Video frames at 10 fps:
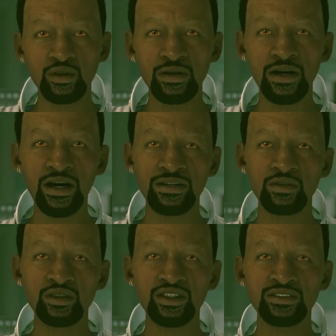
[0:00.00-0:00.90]
He'll
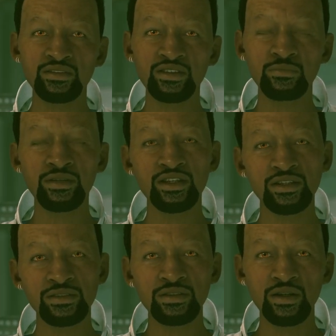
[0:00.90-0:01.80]
give you the
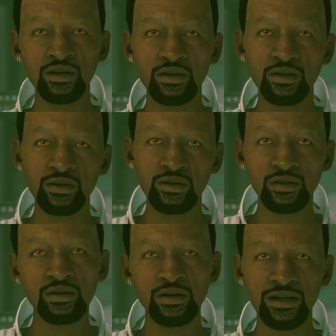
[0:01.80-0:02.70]
option to speak with
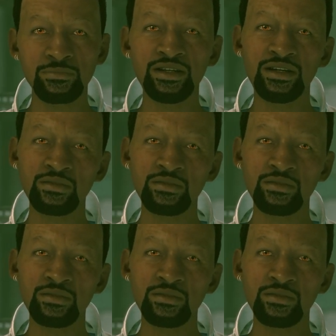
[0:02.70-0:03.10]
Hadrian in